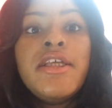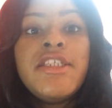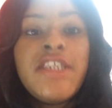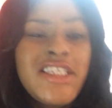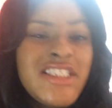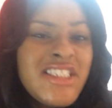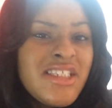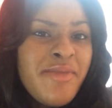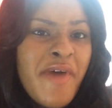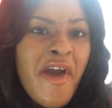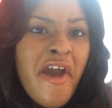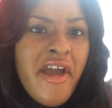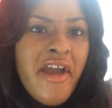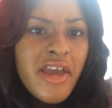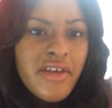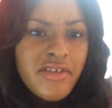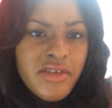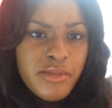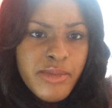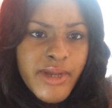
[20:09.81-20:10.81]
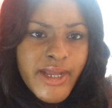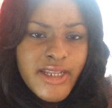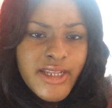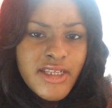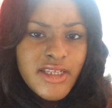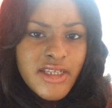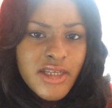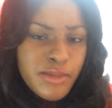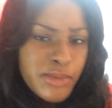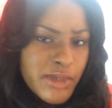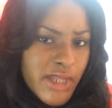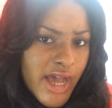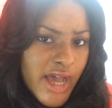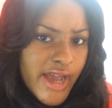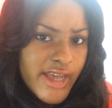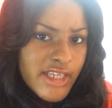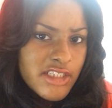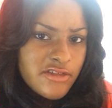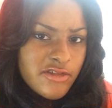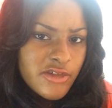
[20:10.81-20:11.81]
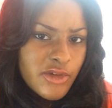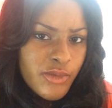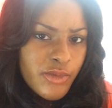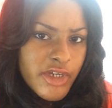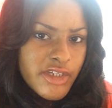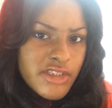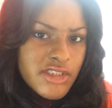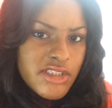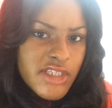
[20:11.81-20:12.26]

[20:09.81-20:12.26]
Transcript: Just about everybody applies for work